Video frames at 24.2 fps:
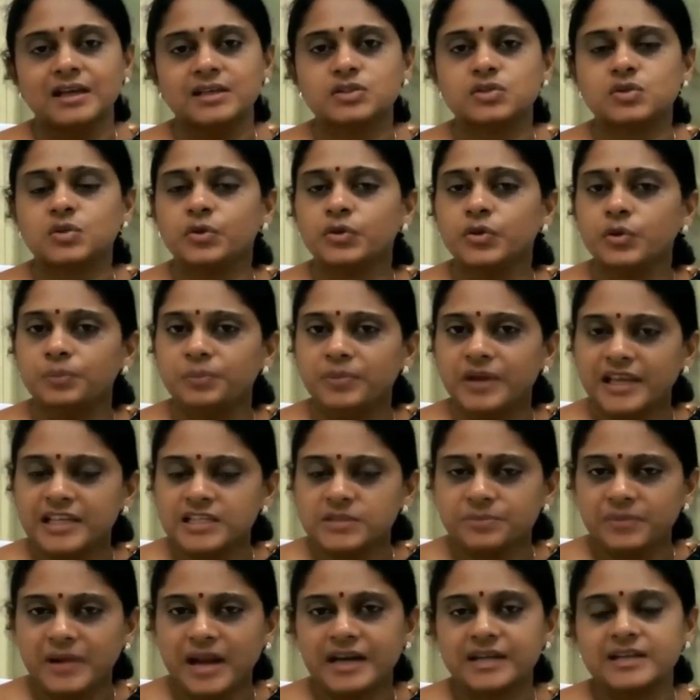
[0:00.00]
So you
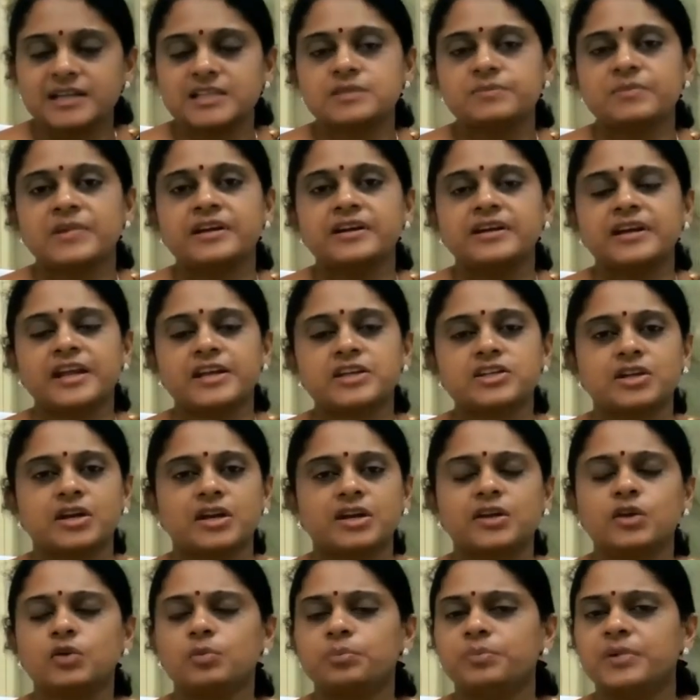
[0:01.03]
please practice
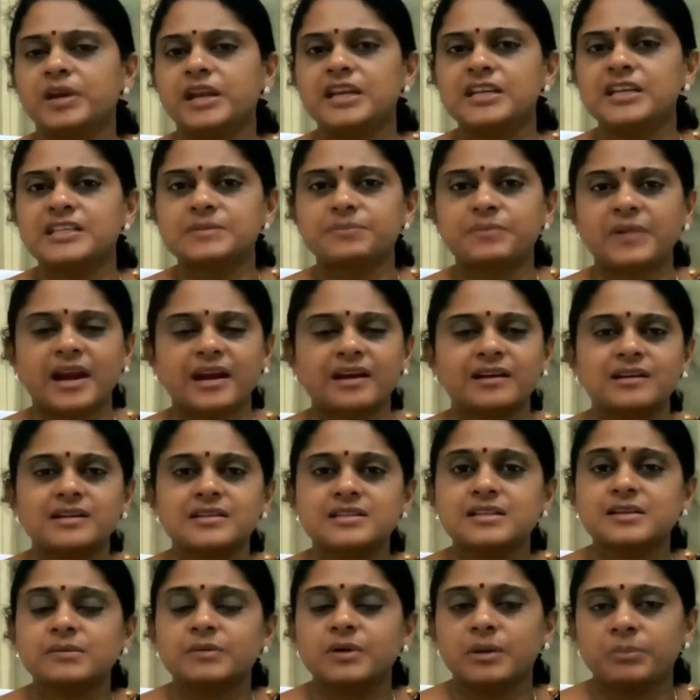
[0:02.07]
meditation, you please
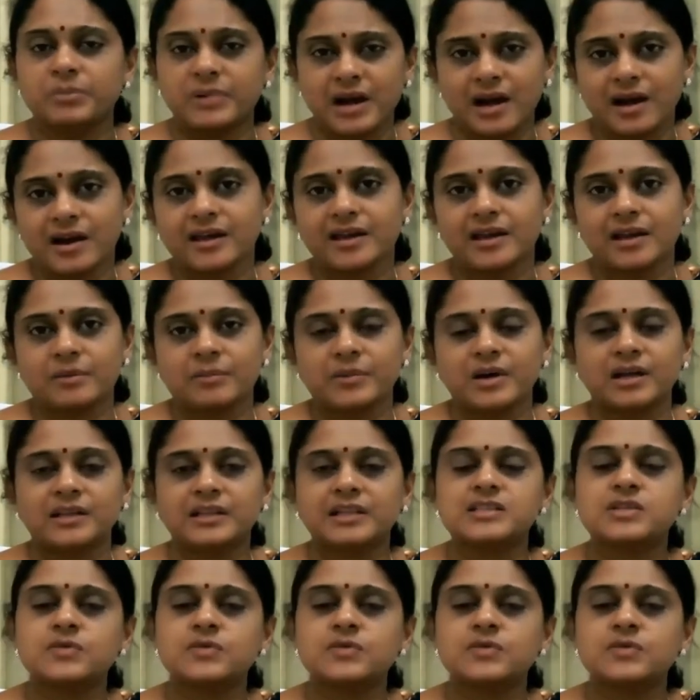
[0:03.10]
practice pranayama.